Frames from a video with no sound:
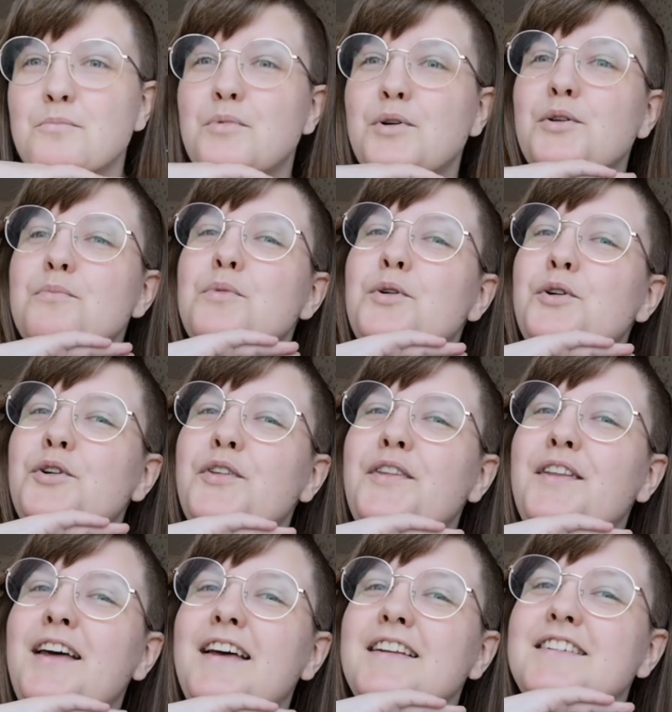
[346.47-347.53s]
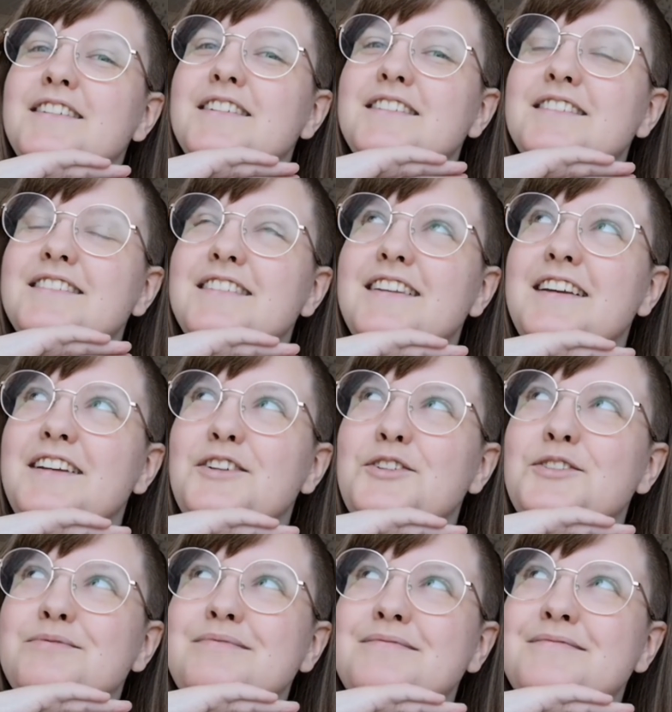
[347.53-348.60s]
But more on that
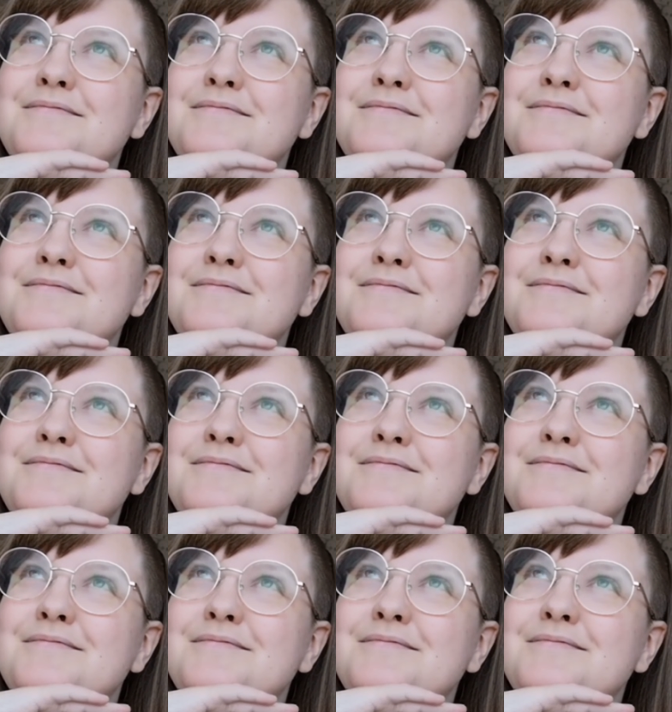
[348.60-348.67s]
later.